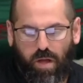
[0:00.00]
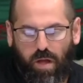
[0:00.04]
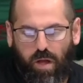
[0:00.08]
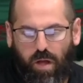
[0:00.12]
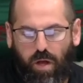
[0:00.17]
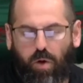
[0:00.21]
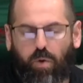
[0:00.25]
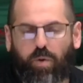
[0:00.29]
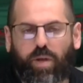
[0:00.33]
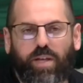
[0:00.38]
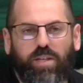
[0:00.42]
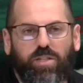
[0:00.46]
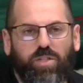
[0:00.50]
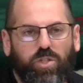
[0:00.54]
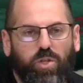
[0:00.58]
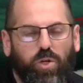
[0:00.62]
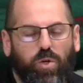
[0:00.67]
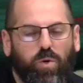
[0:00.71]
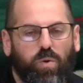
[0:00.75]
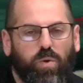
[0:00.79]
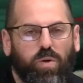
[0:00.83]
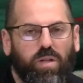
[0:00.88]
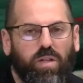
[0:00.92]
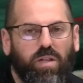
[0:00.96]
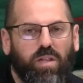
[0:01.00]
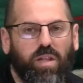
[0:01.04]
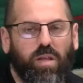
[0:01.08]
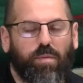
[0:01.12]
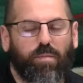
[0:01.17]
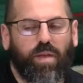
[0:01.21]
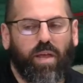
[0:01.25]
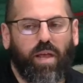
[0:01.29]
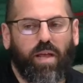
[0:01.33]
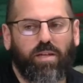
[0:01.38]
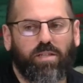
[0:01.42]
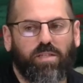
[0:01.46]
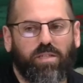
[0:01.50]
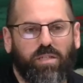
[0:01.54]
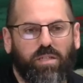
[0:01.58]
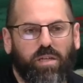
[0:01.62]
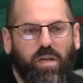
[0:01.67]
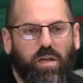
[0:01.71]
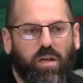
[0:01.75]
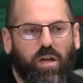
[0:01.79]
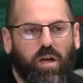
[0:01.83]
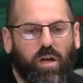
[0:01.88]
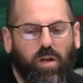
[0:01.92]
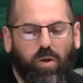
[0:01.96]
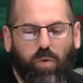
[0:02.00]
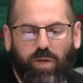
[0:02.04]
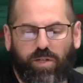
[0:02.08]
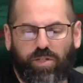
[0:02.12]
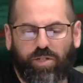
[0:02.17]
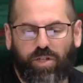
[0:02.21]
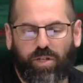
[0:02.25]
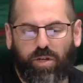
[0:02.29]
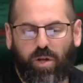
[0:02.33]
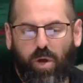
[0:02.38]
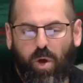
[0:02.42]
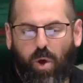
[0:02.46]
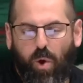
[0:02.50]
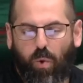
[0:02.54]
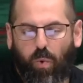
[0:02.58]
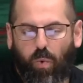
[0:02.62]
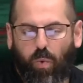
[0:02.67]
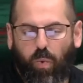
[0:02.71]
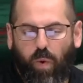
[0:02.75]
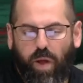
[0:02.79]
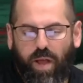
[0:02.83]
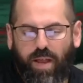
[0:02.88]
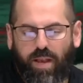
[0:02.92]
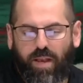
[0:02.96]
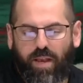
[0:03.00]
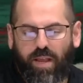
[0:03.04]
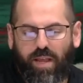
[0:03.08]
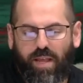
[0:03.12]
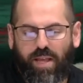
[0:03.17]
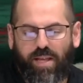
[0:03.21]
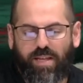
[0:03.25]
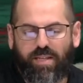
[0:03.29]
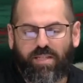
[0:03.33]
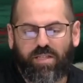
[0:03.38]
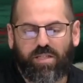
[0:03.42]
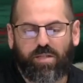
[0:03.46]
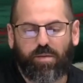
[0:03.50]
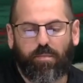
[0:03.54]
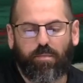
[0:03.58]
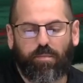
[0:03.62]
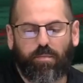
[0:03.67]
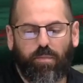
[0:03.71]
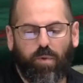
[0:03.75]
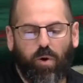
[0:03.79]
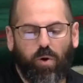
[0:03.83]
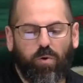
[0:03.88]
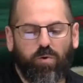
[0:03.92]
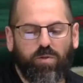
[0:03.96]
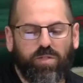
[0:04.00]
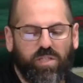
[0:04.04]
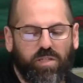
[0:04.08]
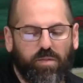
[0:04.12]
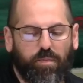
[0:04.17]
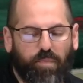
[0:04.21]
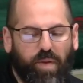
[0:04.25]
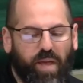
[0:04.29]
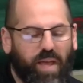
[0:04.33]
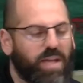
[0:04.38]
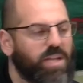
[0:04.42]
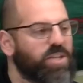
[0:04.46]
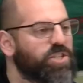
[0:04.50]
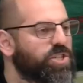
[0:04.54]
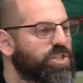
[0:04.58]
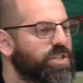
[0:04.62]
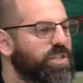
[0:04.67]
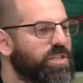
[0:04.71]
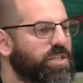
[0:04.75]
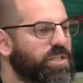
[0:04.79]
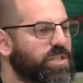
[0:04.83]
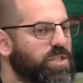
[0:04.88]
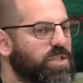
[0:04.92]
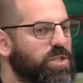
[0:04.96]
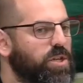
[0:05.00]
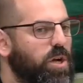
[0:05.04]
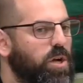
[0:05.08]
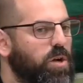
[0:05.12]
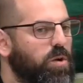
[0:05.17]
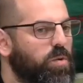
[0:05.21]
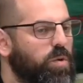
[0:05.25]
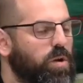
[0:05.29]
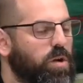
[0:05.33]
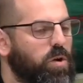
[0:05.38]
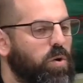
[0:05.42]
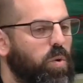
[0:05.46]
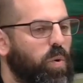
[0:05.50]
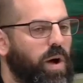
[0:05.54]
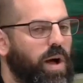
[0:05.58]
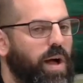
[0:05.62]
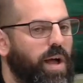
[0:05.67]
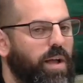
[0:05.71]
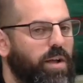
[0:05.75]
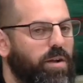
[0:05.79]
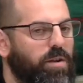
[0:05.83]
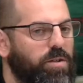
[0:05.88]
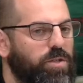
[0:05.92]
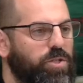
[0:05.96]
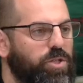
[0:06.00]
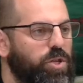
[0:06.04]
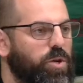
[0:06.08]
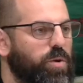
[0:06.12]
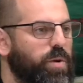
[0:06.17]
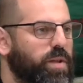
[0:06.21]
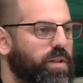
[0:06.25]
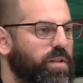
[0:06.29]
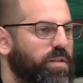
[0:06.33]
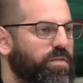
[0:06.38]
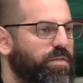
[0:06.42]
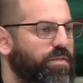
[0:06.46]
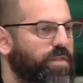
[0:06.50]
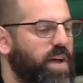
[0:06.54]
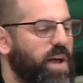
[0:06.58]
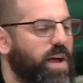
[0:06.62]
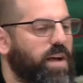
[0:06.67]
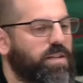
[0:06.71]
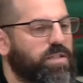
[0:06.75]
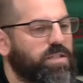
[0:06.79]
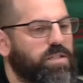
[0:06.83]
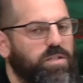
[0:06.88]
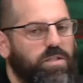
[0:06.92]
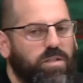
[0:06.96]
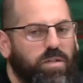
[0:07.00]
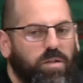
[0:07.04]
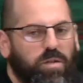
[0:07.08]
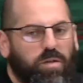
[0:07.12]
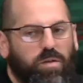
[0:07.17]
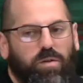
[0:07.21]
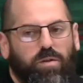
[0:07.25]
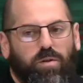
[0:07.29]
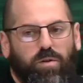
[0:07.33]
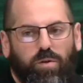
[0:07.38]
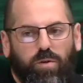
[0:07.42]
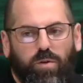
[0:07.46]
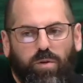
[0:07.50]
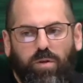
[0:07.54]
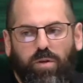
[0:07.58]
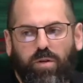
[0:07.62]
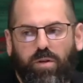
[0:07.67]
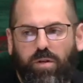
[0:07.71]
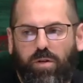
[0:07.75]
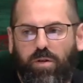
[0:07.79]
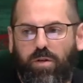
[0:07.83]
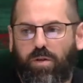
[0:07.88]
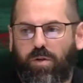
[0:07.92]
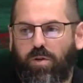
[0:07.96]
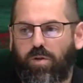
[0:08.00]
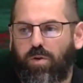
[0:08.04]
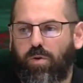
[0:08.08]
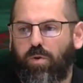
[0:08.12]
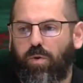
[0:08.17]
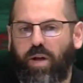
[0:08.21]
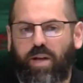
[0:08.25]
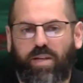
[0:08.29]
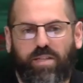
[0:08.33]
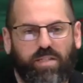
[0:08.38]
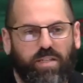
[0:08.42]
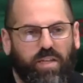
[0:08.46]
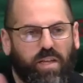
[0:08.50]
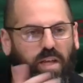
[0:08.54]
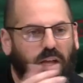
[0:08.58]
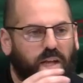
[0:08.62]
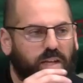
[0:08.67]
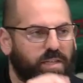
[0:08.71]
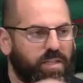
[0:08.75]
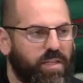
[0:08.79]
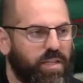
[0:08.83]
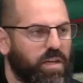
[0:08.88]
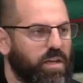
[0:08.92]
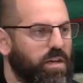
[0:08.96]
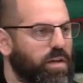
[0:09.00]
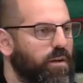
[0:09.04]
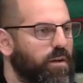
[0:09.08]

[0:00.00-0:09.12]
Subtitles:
Okay, so let me ask a question. When is the most patience required during the fast? Who has any idea?